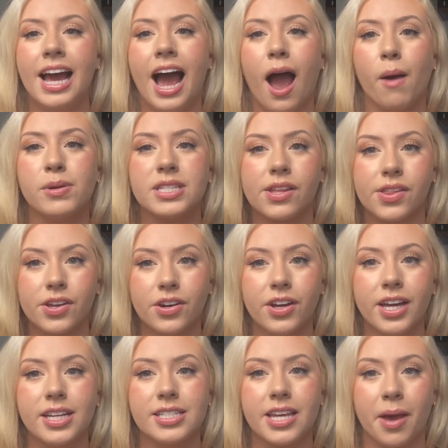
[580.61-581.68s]
I was a little
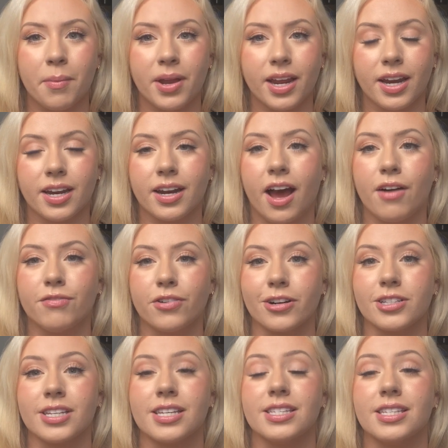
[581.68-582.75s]
intimidated at
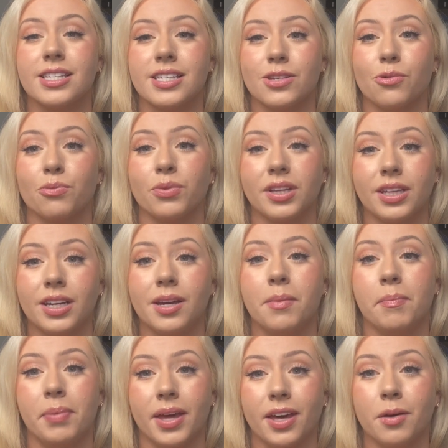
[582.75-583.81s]
first because this is a really
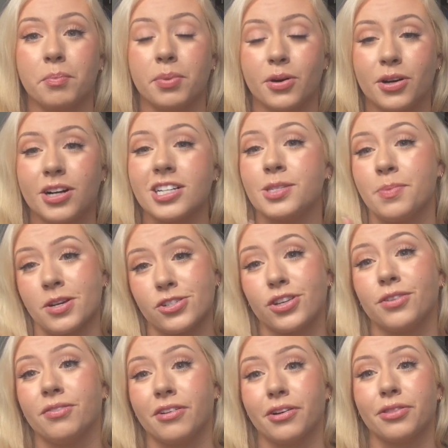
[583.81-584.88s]
big book, especially
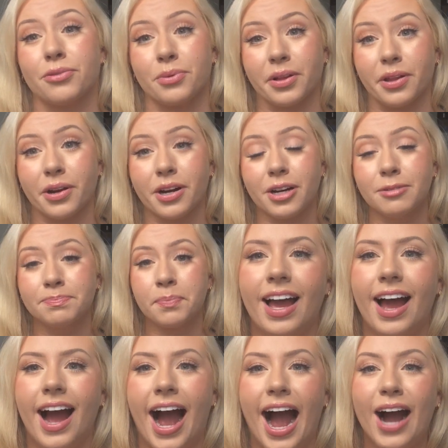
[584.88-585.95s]
for a thriller.
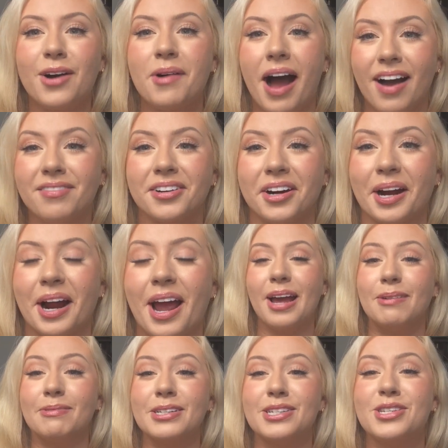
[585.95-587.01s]
However,
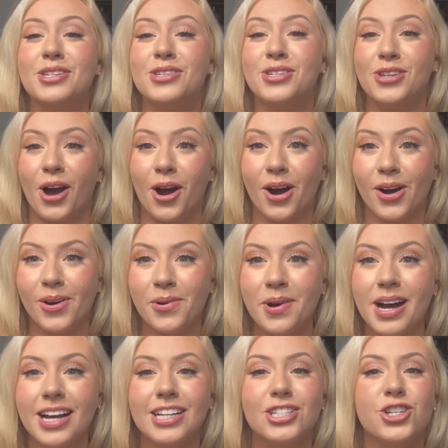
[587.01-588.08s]
it was
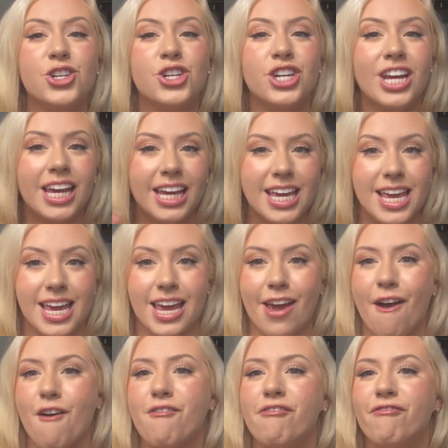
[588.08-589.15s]
so
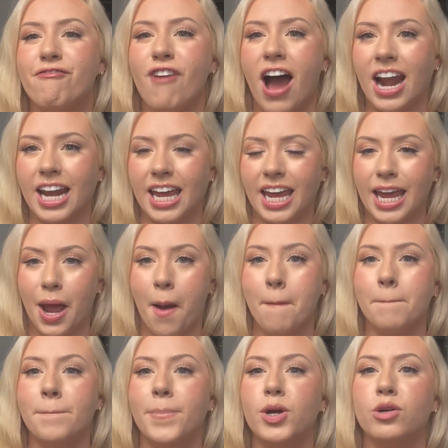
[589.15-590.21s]
cheeky, funny,
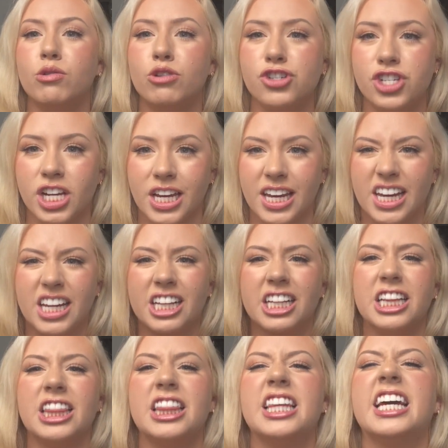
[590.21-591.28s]
bougie,
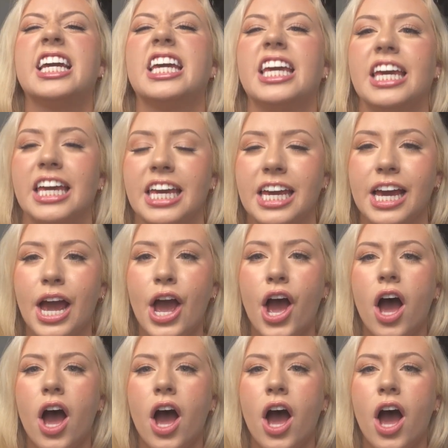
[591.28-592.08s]
cliquey.